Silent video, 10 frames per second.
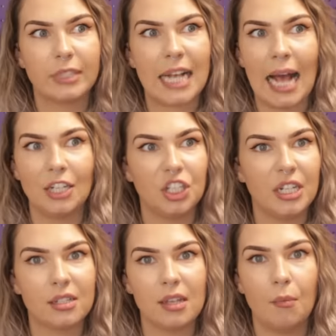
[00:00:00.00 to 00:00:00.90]

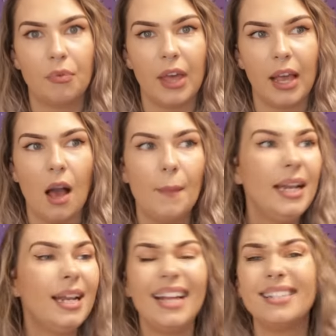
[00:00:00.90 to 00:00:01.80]
catching something. I
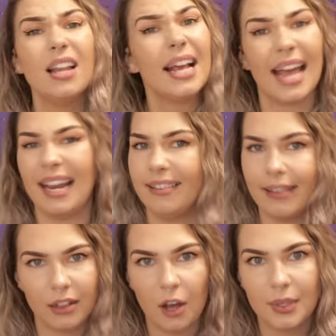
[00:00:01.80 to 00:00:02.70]
mean, it's like
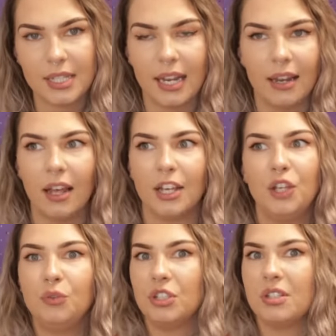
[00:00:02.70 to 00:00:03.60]
anything though, isn't it? Like,
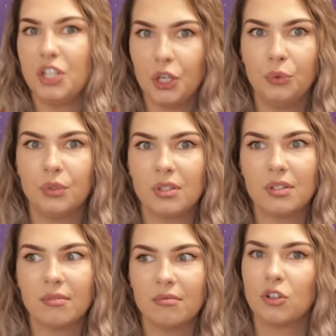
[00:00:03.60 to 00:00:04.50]
you just
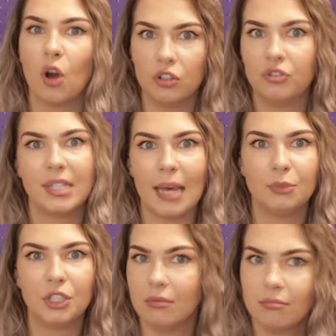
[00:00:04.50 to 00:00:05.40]
use
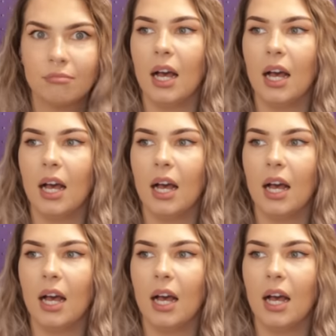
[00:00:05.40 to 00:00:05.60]
contraception